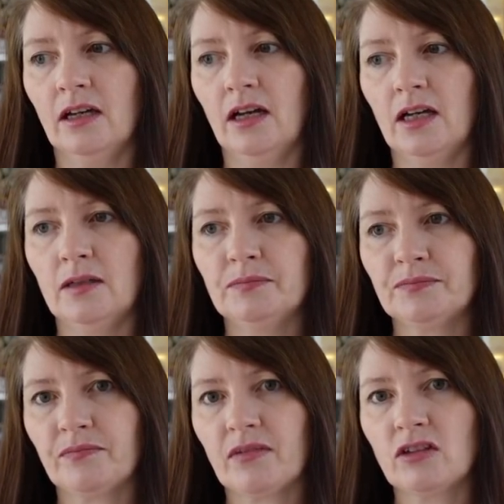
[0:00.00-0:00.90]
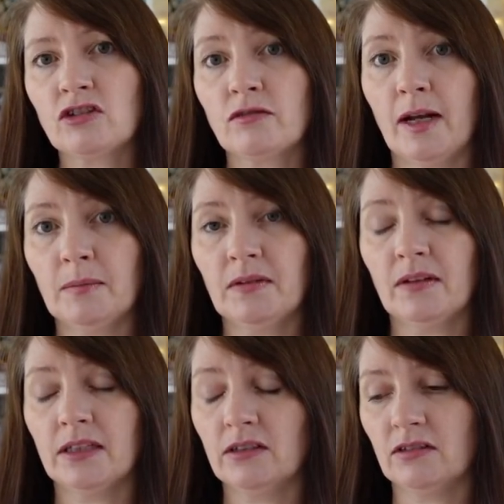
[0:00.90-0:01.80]
scraps
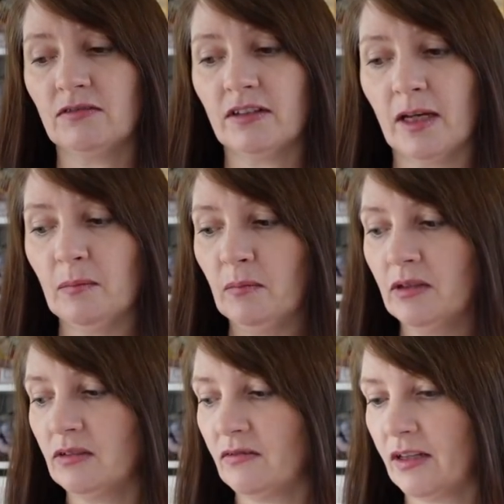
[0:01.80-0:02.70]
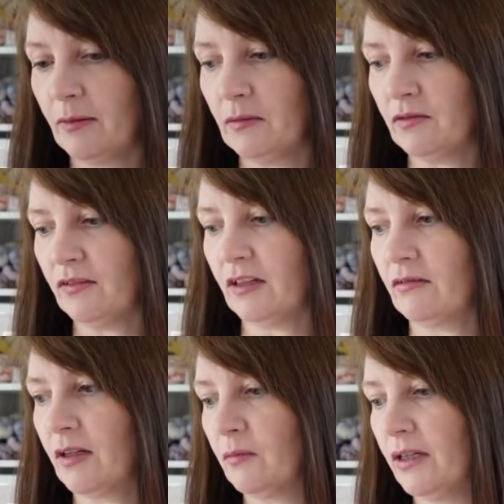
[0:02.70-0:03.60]
that I used for that. Most of that was
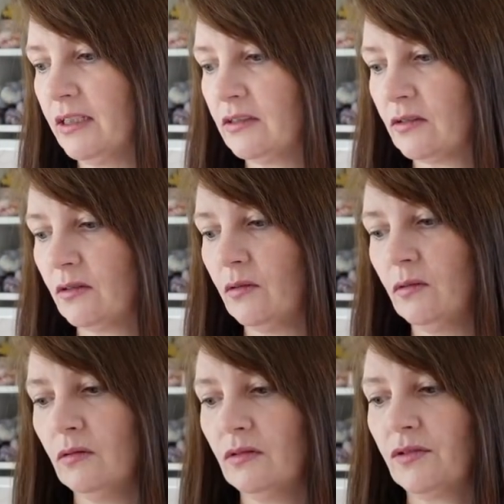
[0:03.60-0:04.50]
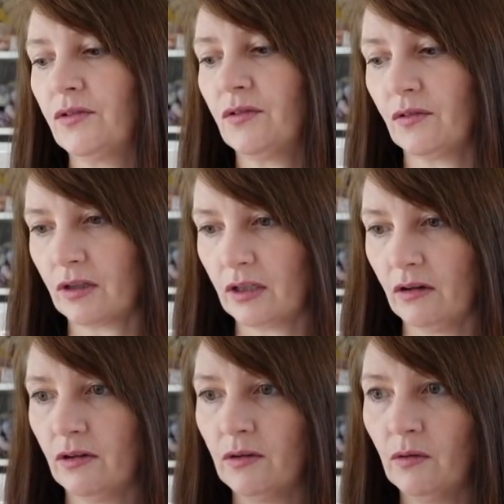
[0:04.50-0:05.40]
fingering weight or sock
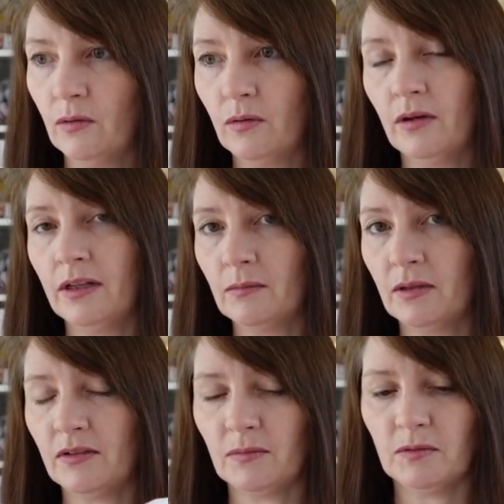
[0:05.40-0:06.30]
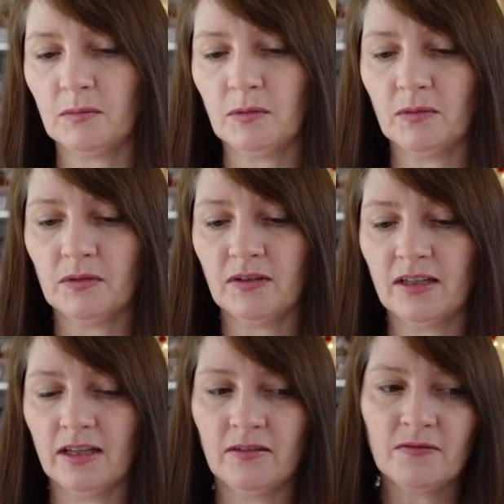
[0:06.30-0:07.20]
yarn, or and there were some sports
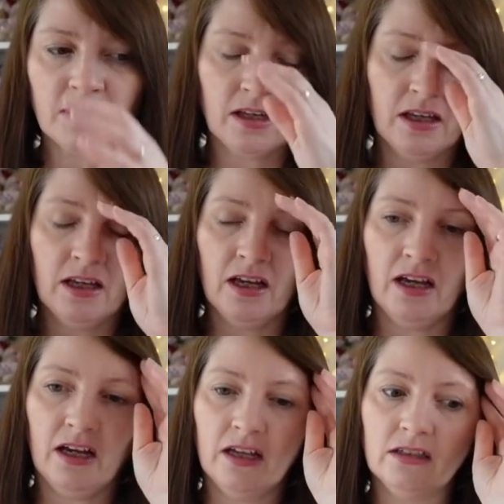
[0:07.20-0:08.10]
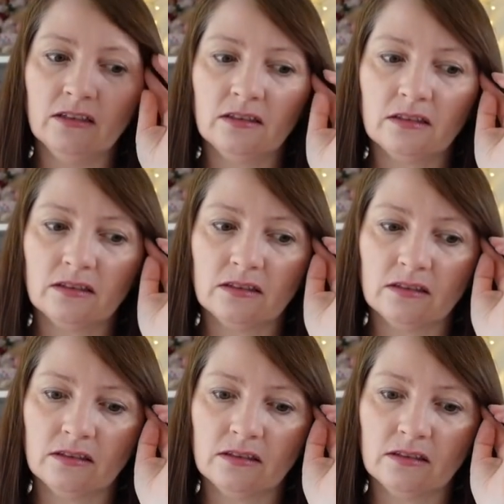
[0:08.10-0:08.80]
in there, and